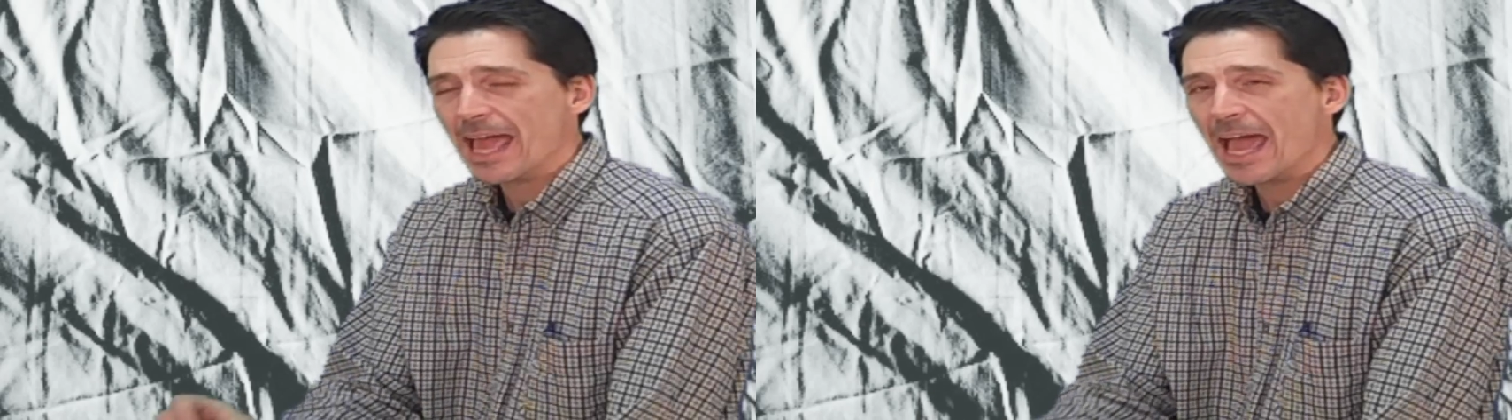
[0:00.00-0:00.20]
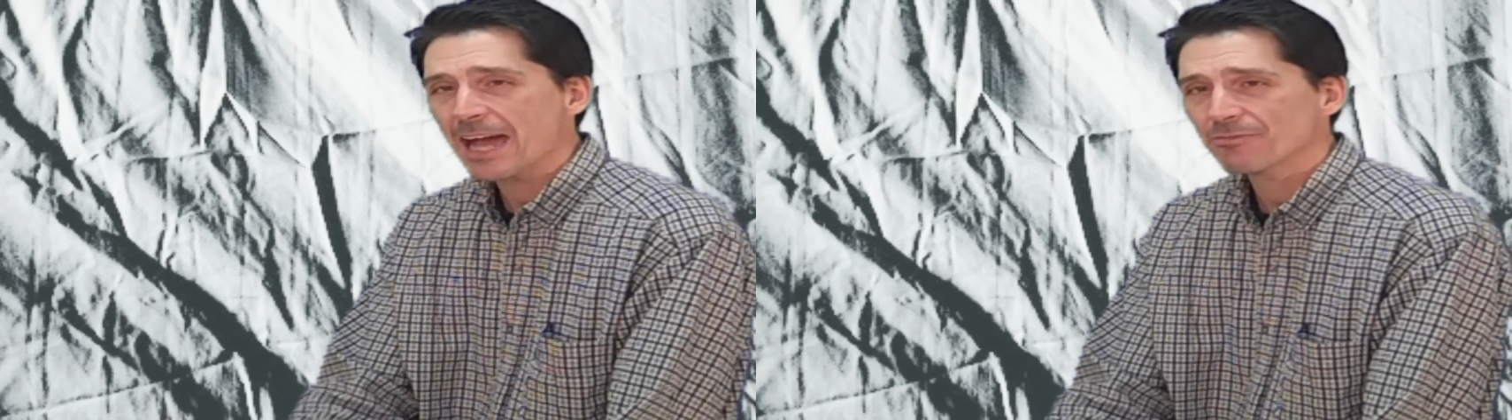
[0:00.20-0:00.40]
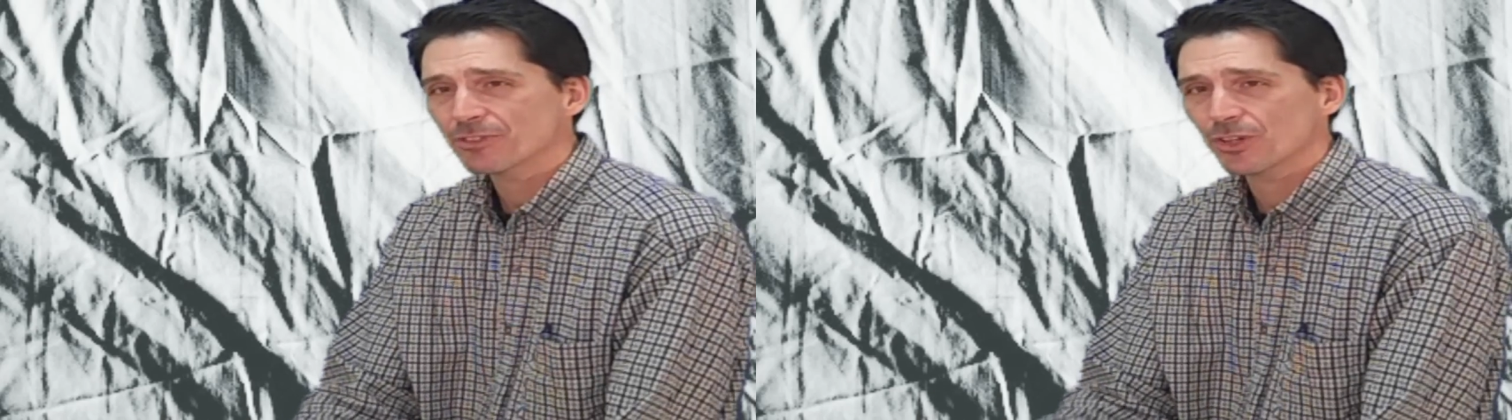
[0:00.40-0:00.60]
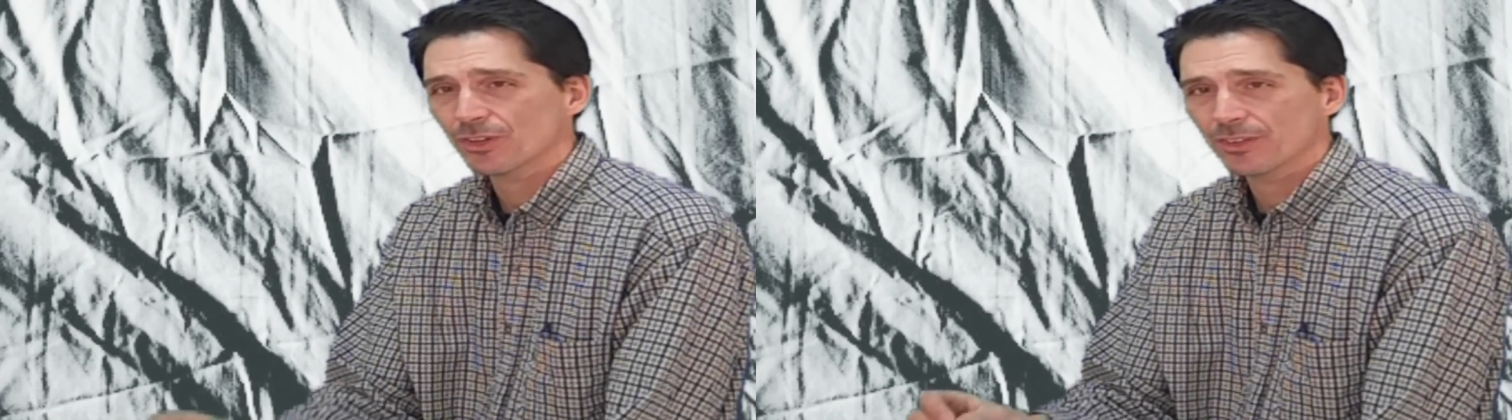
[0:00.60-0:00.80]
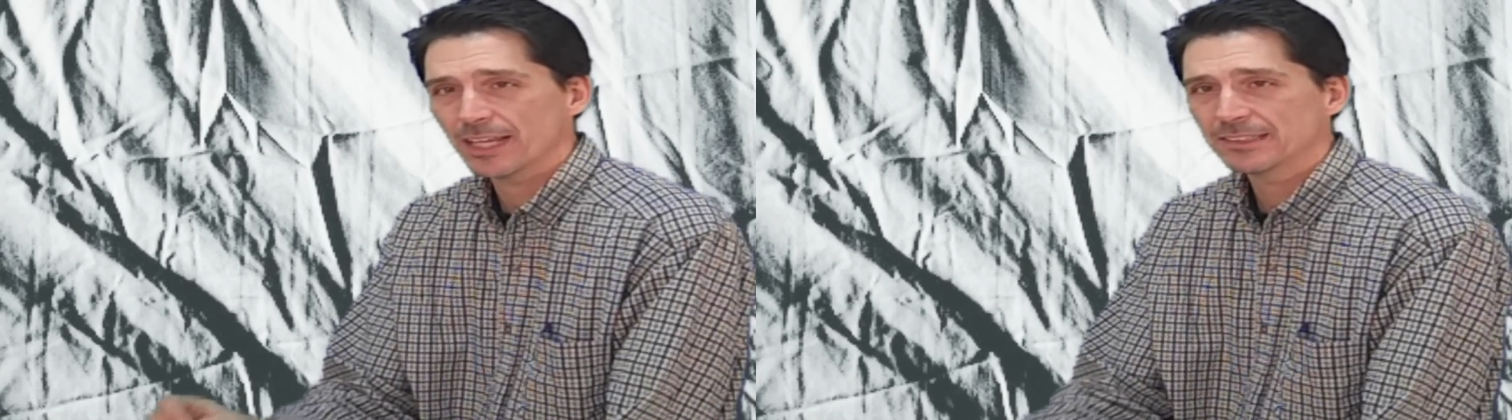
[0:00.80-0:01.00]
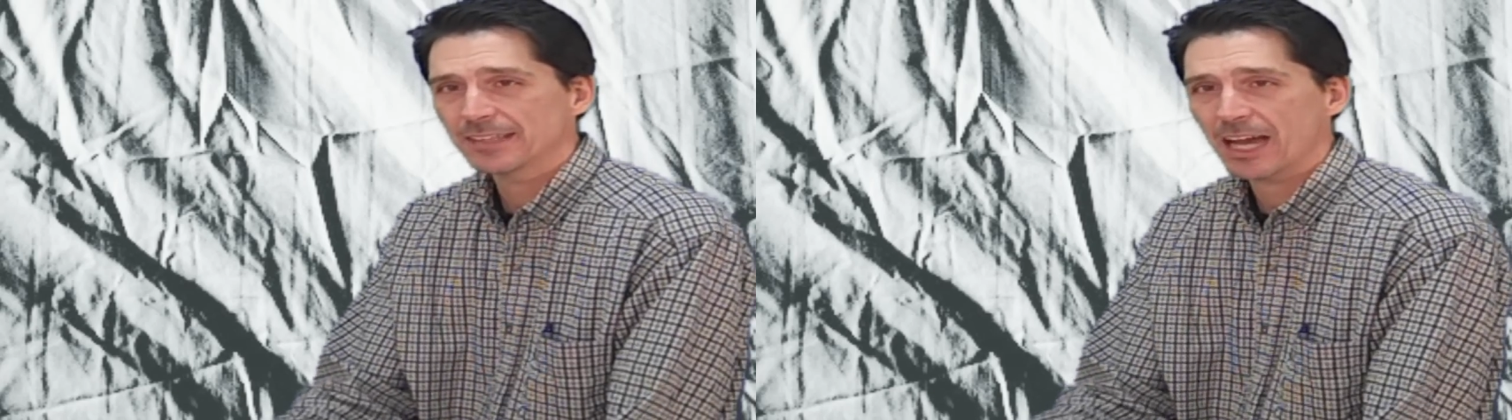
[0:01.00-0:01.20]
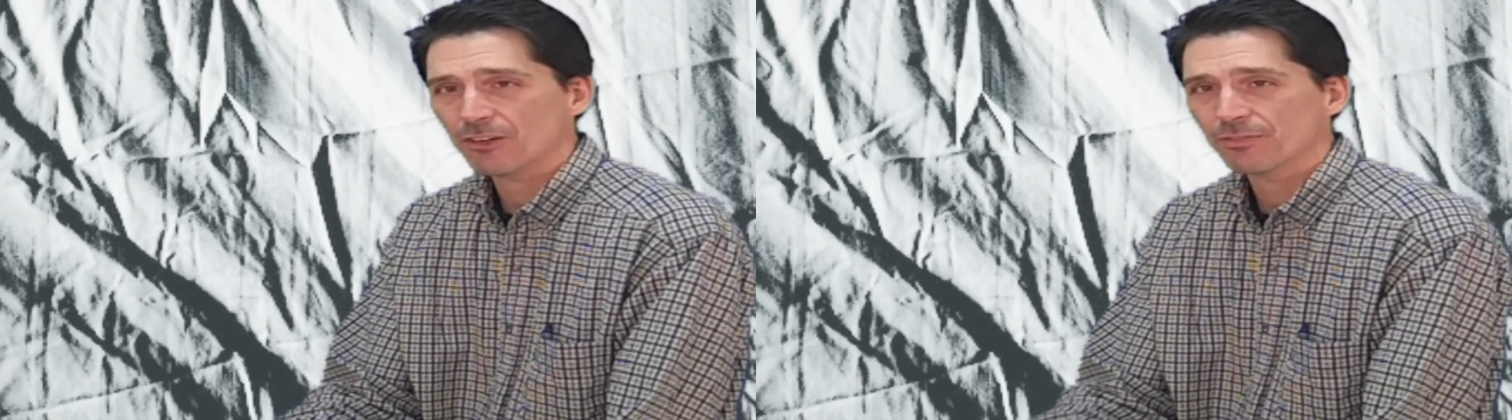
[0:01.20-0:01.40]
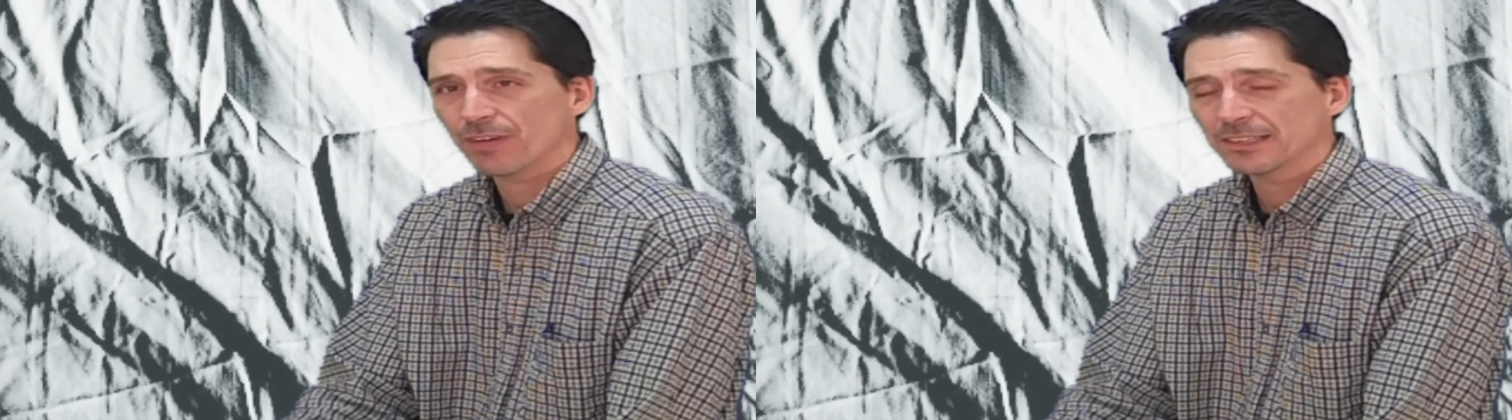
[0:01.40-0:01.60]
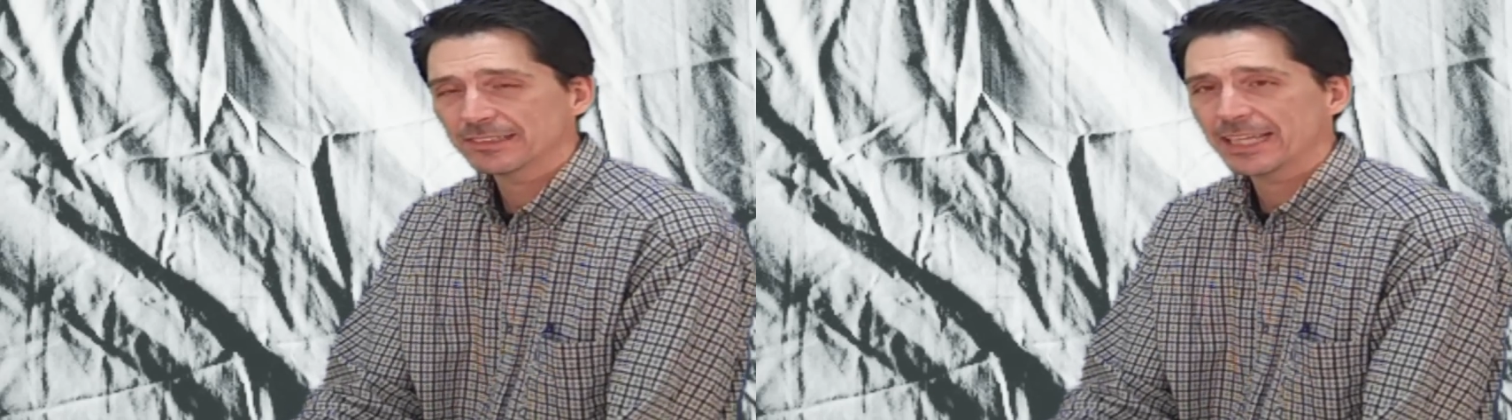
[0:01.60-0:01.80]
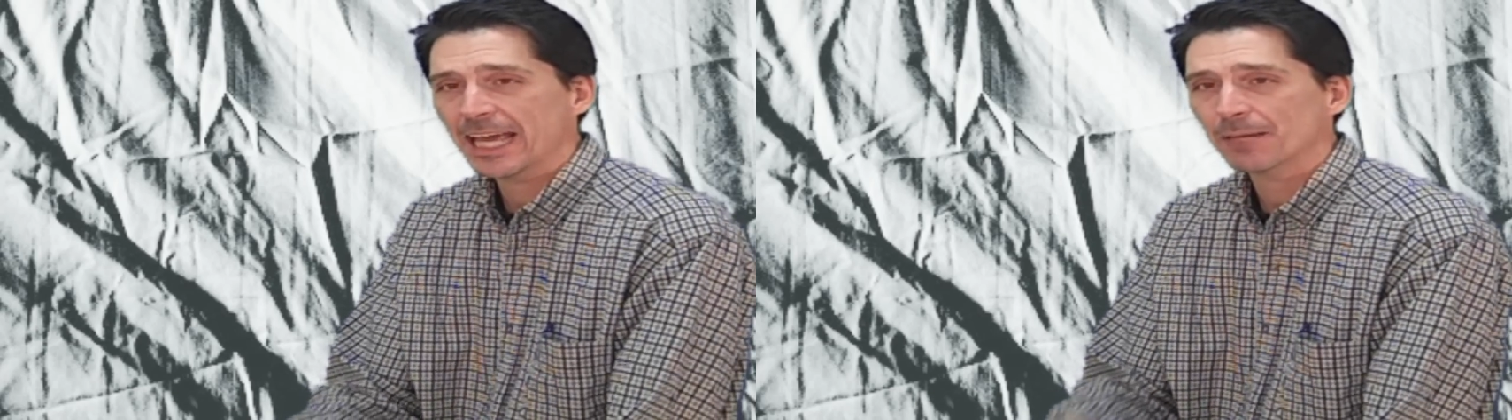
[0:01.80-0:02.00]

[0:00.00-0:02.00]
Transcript: after they sacrificed the